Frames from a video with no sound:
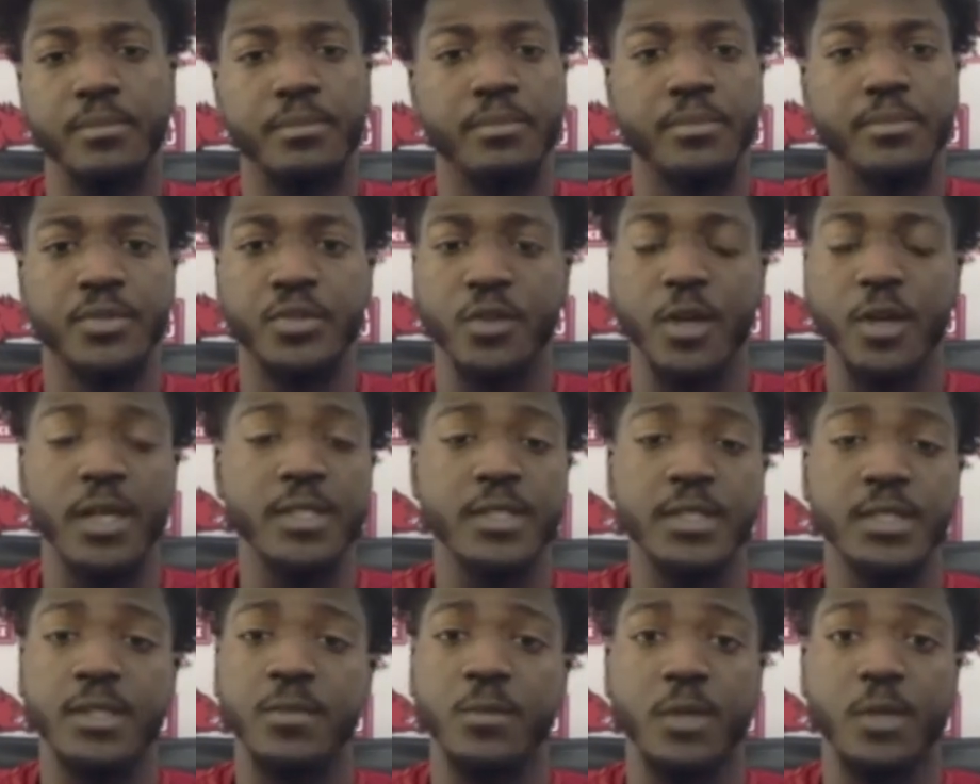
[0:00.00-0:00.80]

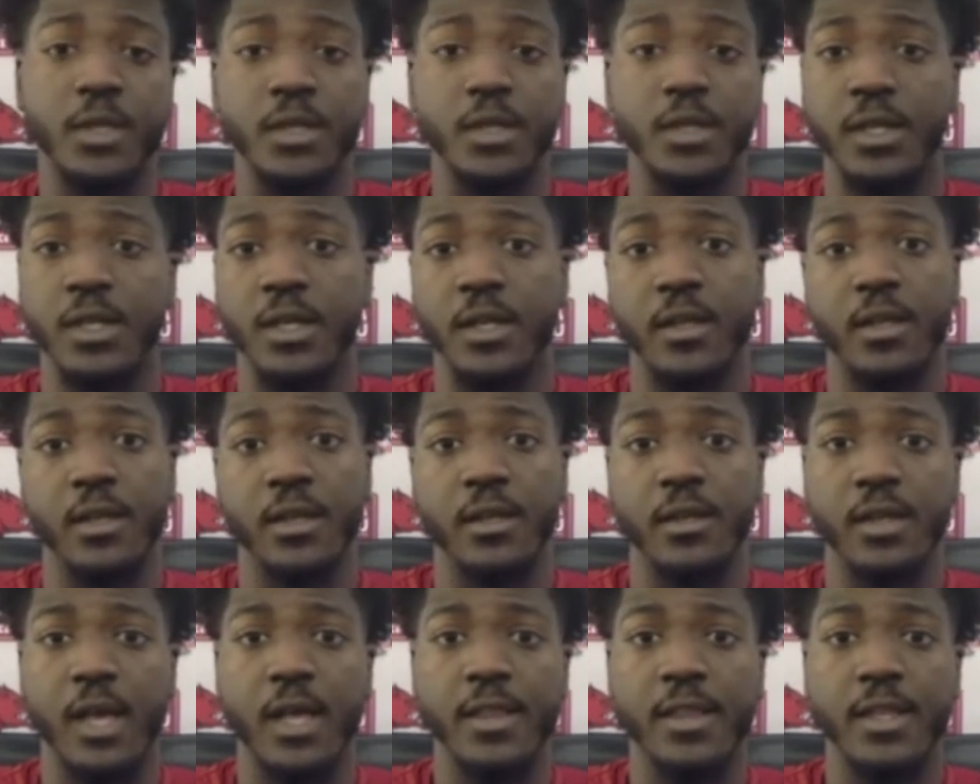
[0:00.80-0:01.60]
trusting one another.
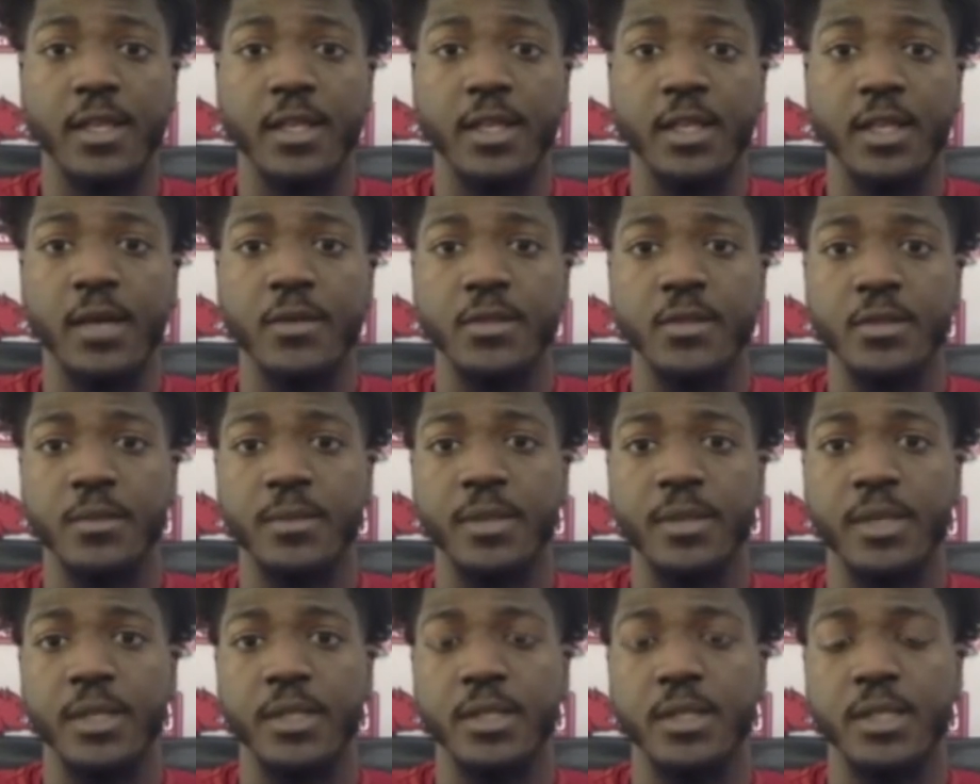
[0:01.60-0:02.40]
I think that was the
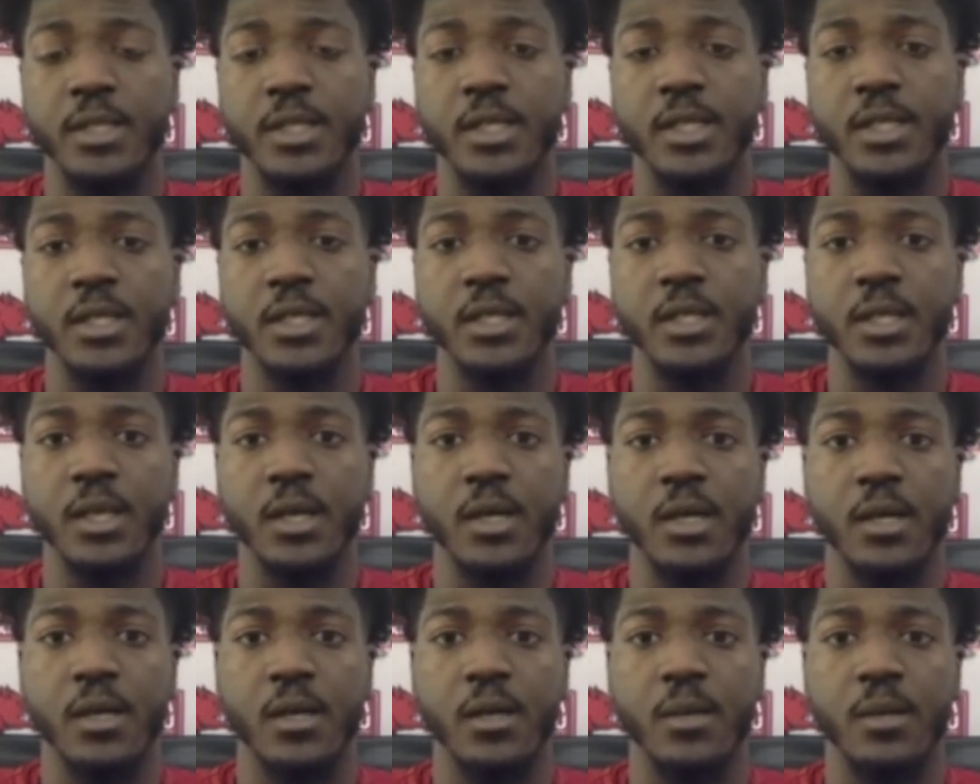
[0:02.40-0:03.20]
biggest key.
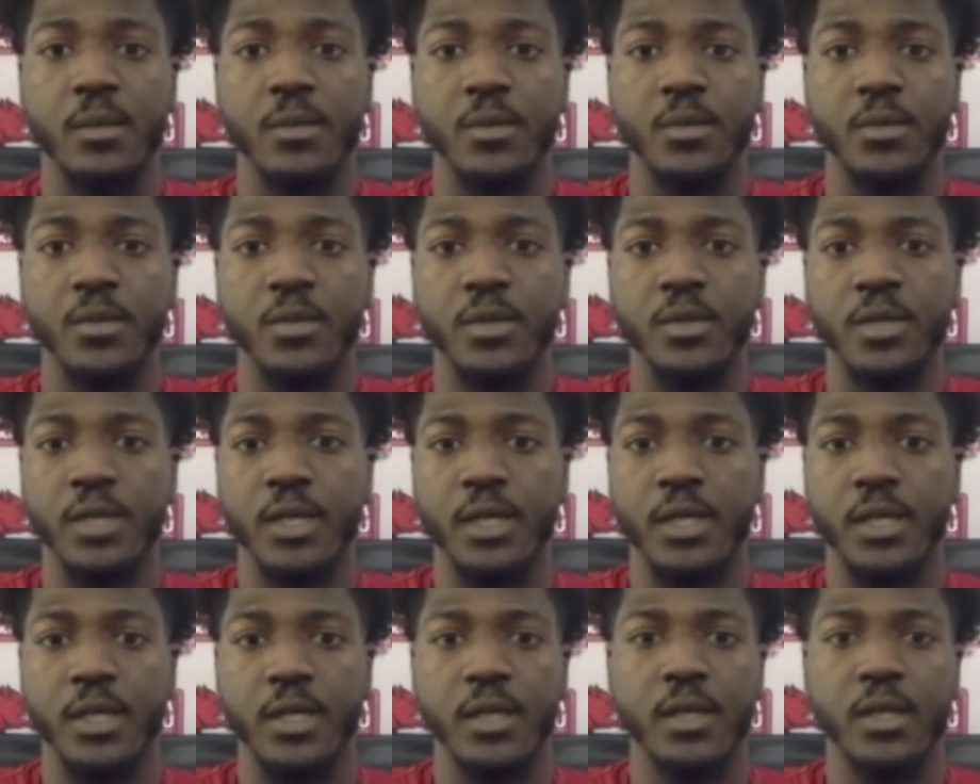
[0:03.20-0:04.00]
Um, knowing
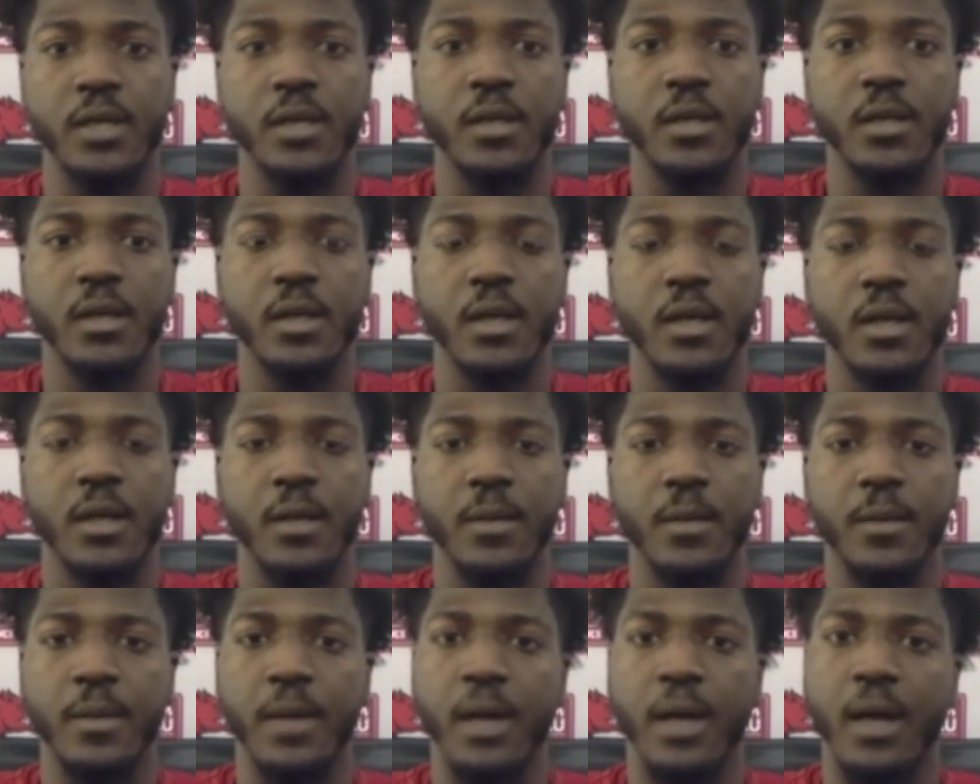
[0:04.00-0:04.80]
that
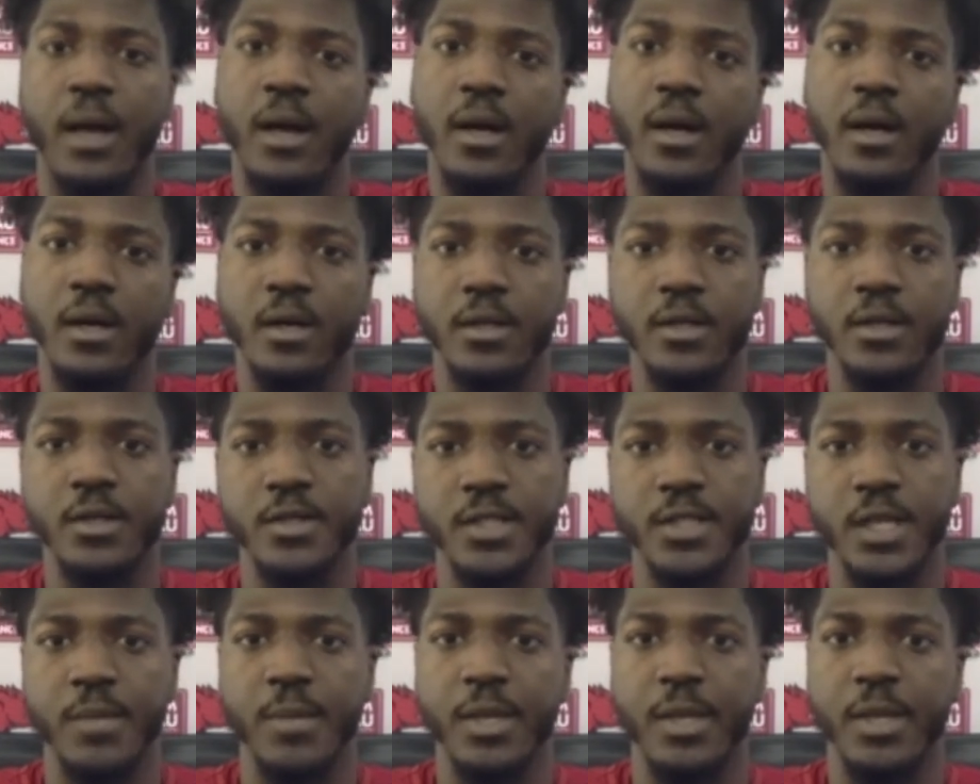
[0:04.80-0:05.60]
uh, your
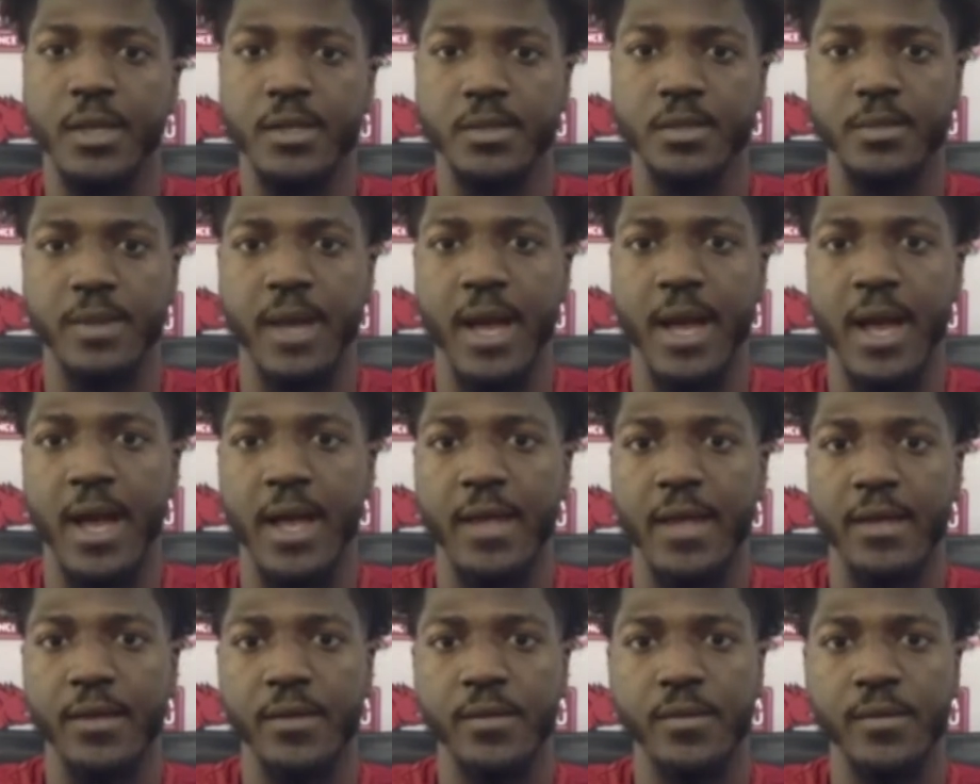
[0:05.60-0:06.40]
teammate is
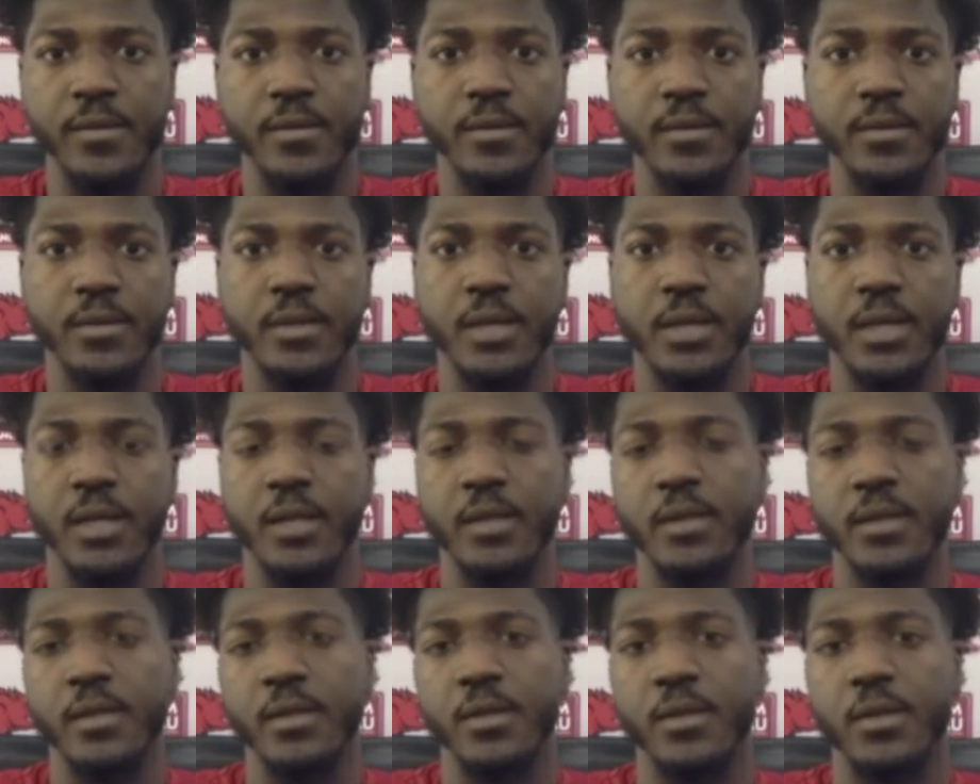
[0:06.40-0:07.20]
behind you. You know,
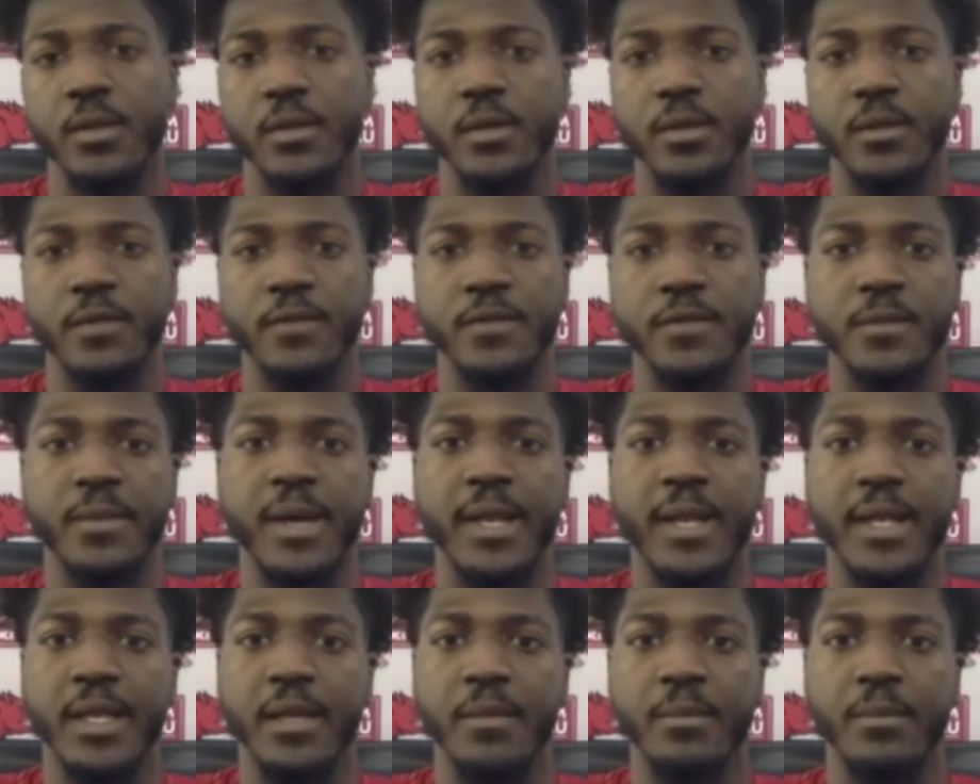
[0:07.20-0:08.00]
like on a, if
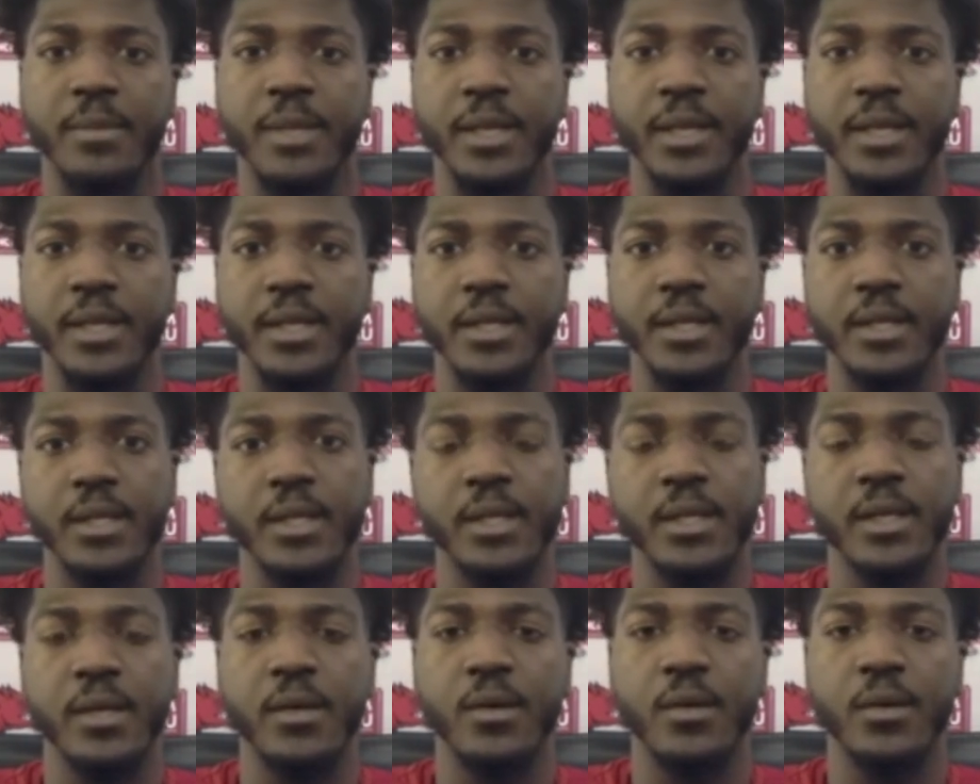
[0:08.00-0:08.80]
somebody get beat
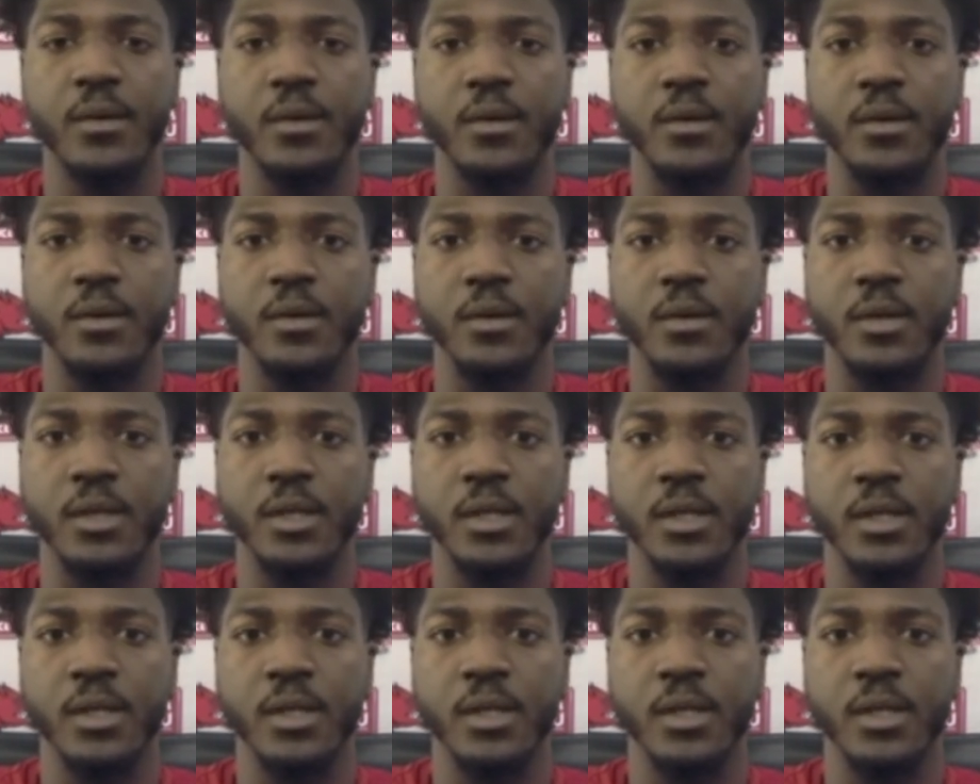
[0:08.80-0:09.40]
or